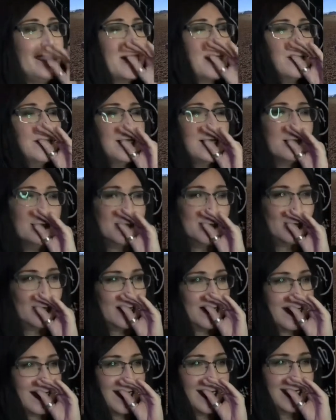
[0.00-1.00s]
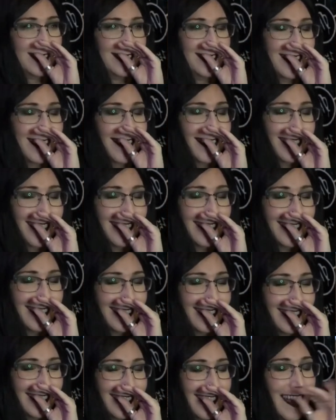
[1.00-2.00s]
there was a morning
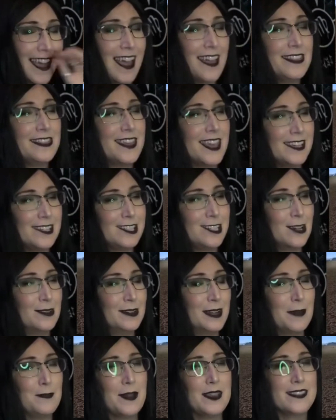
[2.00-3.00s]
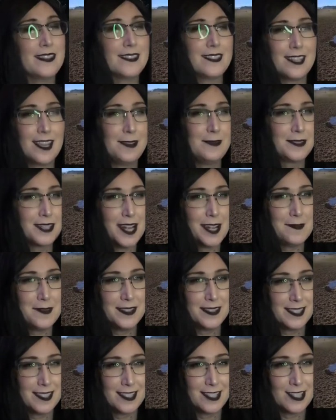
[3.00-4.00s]
they showed up at the same time as
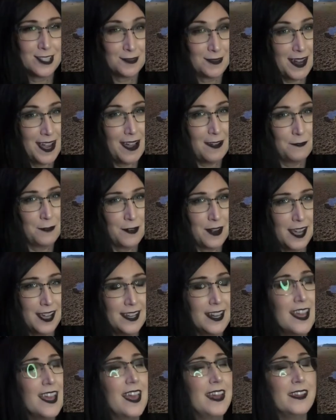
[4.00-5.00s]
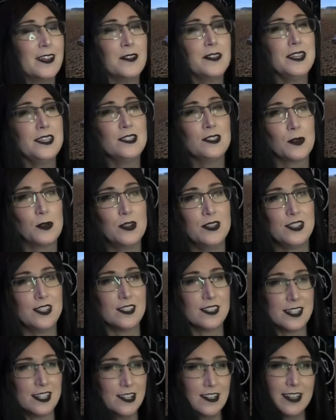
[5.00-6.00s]
this giraffe, right? Now these horses,
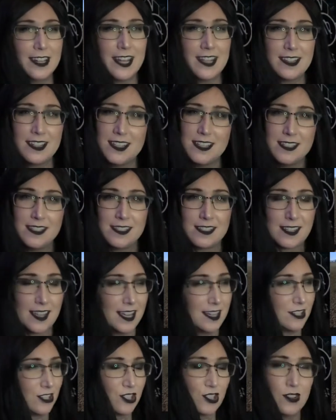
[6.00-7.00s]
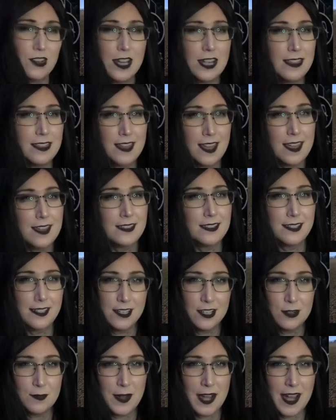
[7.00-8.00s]
they're like these like tree things
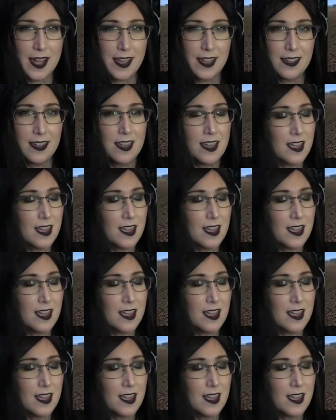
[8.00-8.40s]
nearby.